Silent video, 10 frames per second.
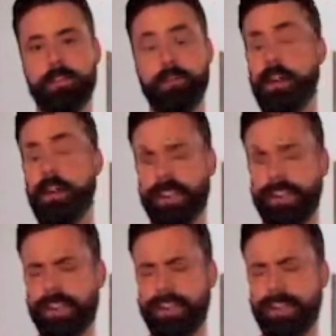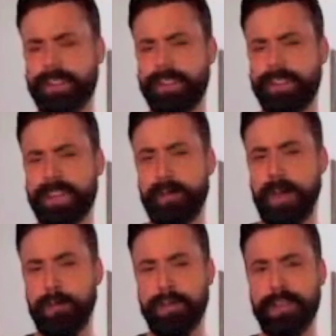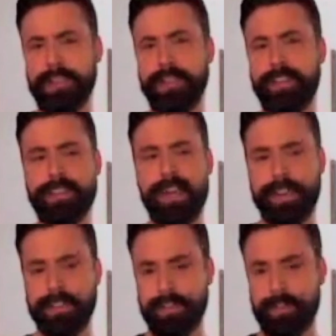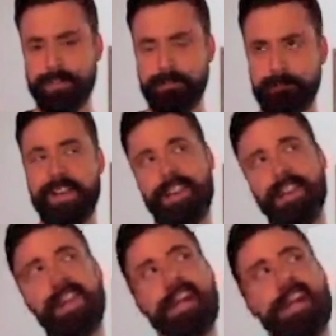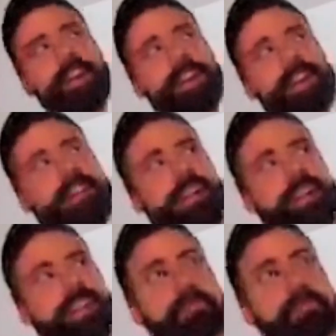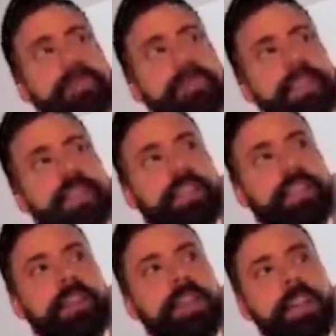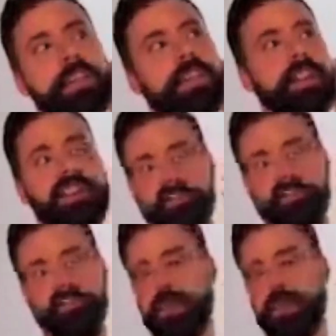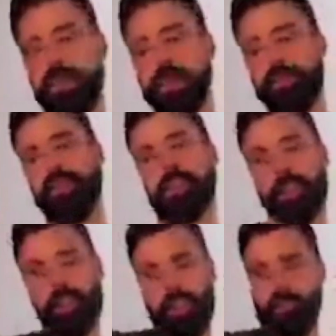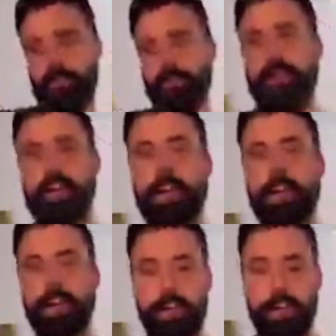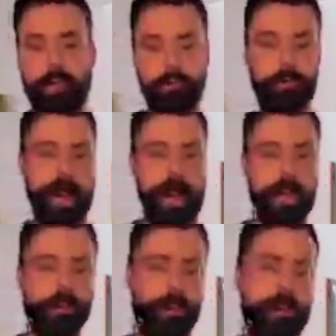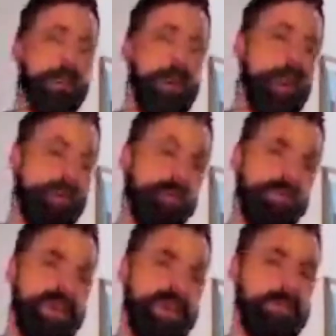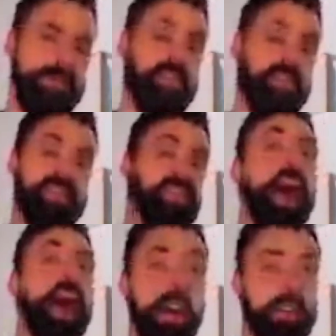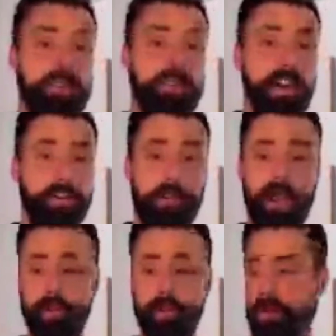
strongly, why it was such a disaster. I think I attempted to shove Magnolia into a drag queen box, and she's not. She's not a drag